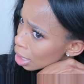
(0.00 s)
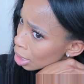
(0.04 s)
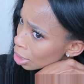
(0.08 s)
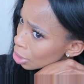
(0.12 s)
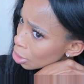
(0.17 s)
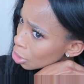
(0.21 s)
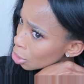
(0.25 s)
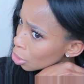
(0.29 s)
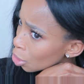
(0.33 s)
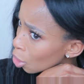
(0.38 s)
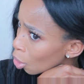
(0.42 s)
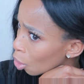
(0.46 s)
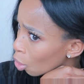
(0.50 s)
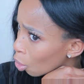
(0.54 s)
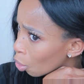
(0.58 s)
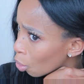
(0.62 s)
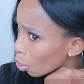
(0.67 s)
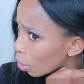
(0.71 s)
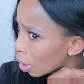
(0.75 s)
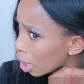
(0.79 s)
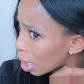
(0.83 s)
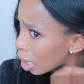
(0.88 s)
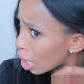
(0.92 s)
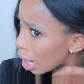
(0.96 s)
you
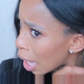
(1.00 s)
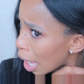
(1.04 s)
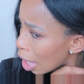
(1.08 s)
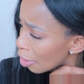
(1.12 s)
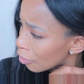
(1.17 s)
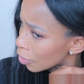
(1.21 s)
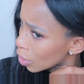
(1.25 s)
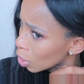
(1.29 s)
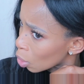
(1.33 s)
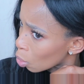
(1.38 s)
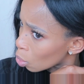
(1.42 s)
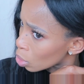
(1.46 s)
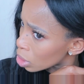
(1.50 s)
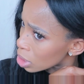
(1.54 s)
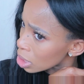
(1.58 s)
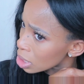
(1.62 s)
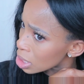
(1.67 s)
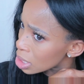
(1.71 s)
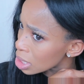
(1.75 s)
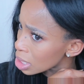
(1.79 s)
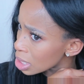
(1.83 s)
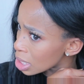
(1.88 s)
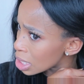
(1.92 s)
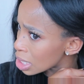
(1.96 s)
know. Having
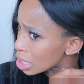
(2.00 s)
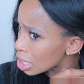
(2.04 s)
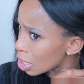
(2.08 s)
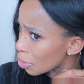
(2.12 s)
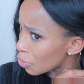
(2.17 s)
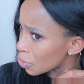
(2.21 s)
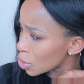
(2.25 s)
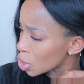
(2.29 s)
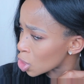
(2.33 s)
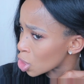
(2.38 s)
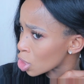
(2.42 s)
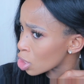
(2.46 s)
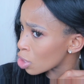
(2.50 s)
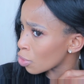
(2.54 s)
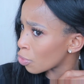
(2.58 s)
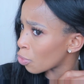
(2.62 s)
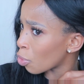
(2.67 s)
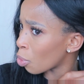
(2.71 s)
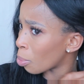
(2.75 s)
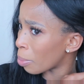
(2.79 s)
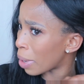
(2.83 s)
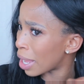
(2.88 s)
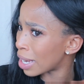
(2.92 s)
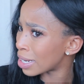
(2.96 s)
auditions and stuff is just a
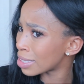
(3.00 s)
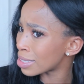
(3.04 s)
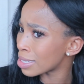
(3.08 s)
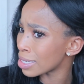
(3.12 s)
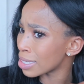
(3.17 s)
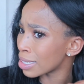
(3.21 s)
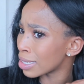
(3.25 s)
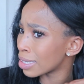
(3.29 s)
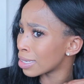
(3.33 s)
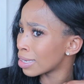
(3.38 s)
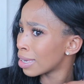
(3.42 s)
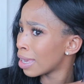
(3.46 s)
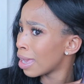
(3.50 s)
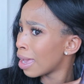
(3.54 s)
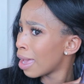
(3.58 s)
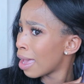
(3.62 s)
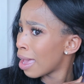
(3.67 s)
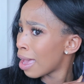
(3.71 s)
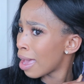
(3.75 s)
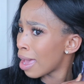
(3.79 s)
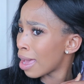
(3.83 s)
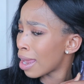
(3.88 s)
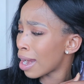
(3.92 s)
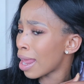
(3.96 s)
formality,
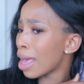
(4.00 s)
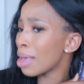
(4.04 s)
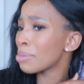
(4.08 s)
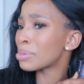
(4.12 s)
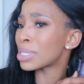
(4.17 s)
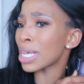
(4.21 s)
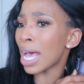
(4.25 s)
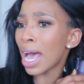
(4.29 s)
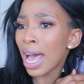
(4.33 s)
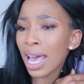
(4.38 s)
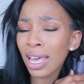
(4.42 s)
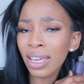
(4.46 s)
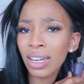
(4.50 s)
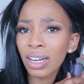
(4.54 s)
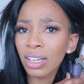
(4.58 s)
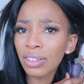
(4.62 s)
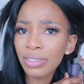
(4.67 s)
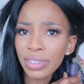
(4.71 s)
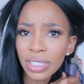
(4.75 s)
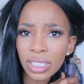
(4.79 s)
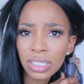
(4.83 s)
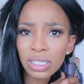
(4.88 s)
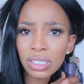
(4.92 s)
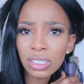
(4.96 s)
and I'm tired of
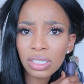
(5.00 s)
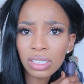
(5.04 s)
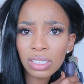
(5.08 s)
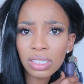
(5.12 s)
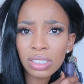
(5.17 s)
it,